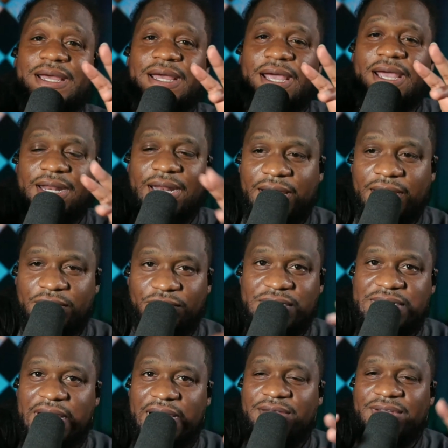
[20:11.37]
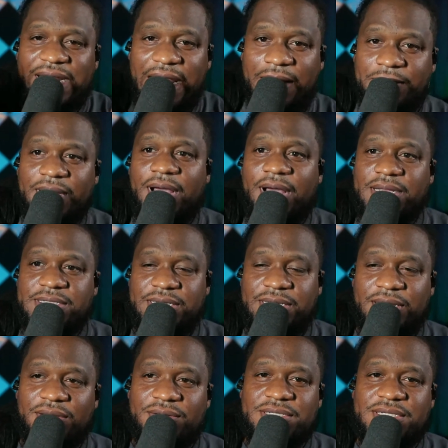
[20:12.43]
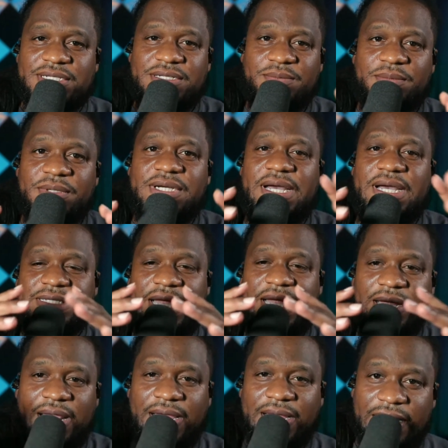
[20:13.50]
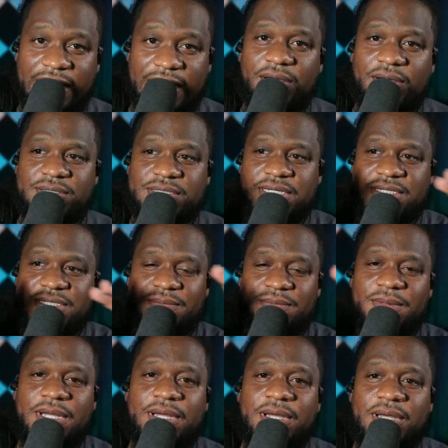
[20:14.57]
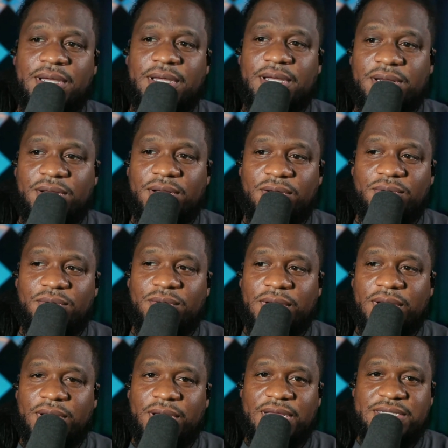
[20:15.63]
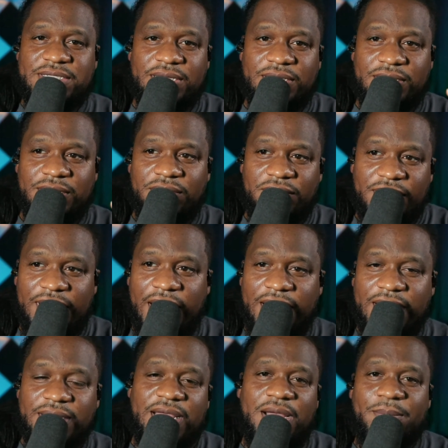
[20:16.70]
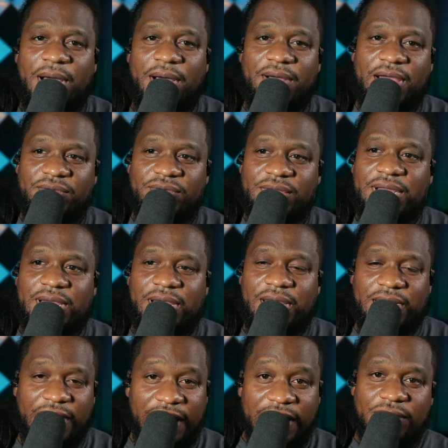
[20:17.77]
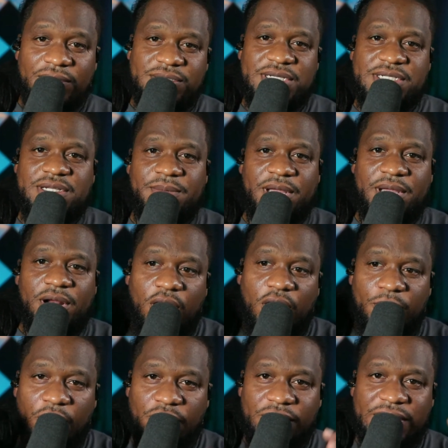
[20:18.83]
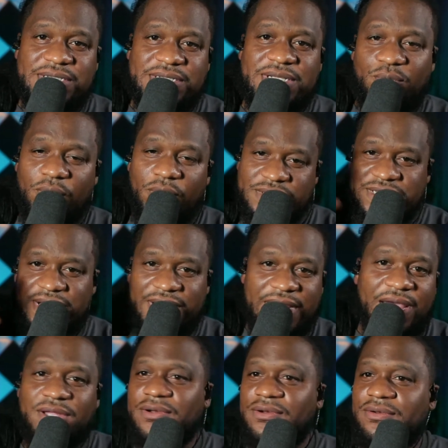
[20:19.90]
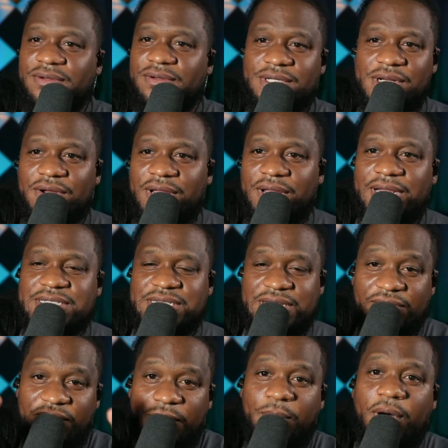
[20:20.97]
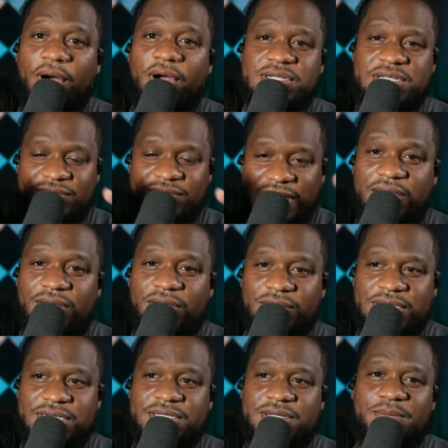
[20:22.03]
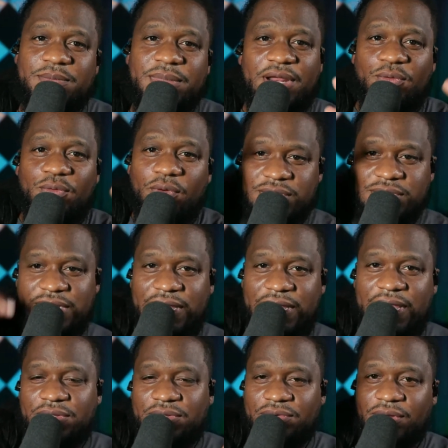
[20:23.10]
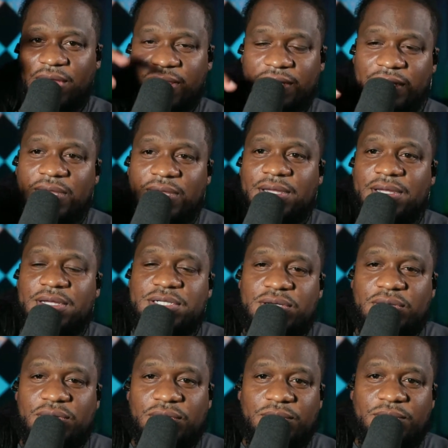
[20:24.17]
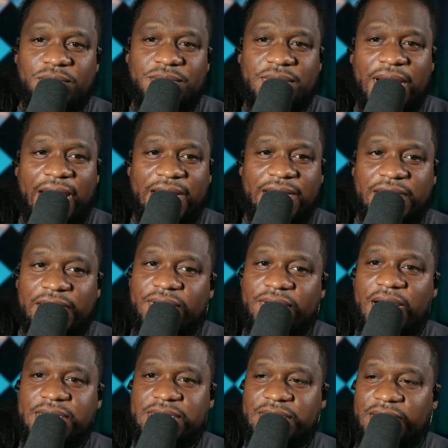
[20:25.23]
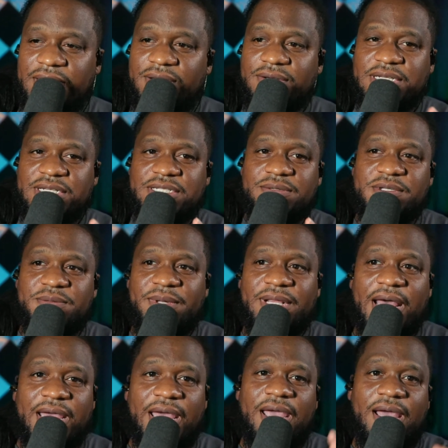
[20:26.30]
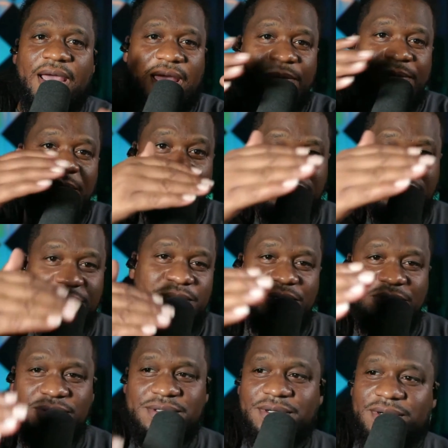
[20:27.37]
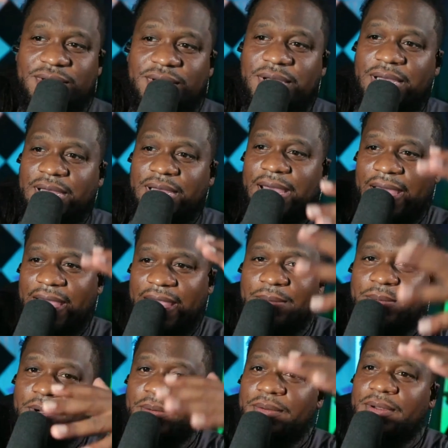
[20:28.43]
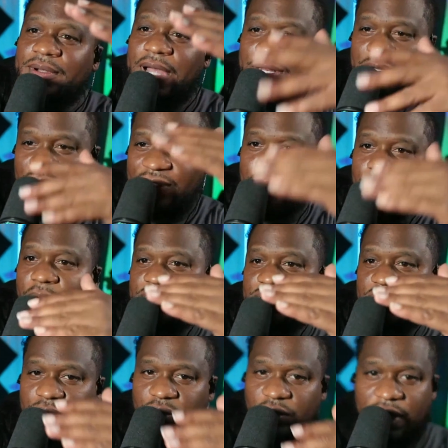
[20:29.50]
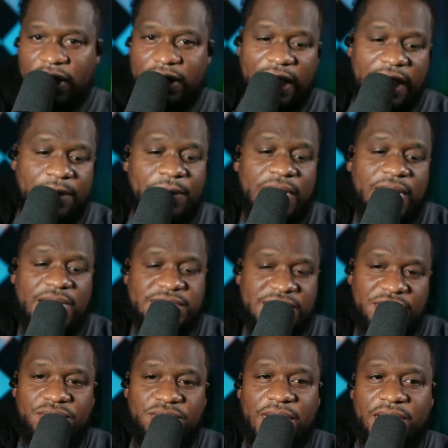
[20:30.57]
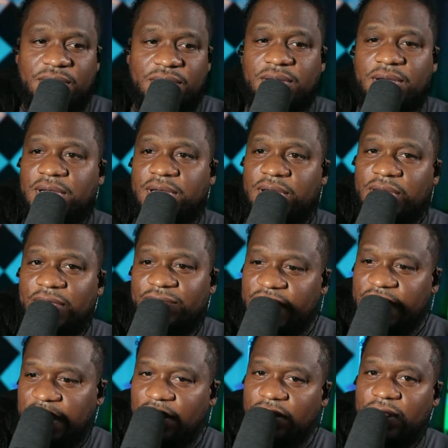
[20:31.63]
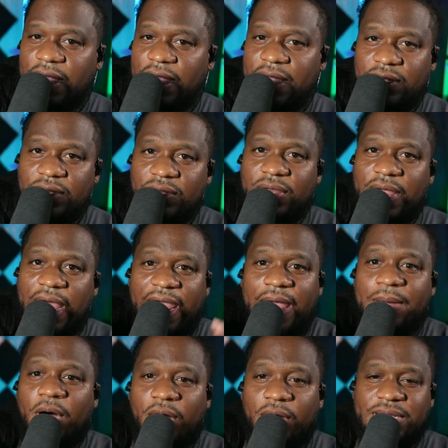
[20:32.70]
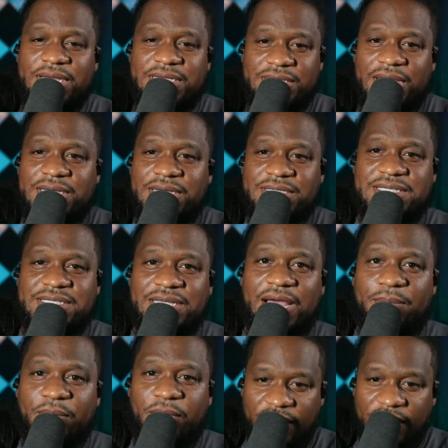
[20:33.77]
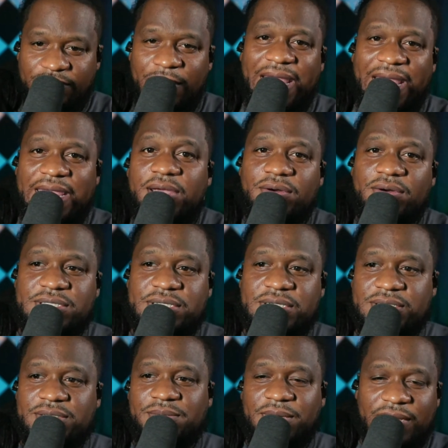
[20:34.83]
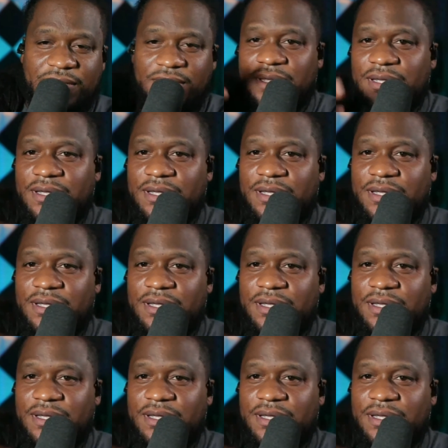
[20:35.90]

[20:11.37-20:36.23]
And the reason I even named it content ecosystem, because like an ecosystem, you know, it's got to think about everything in the ecosystem. It harmoniously works together. You know, it's different parts of the ecosystem, but it works together, right? So the idea of content ecosystem is to be like, hey, I am a music producer. I do have a personal brand. I am a content creator, a video editor. I am all these things that's a part of my ecosystem, and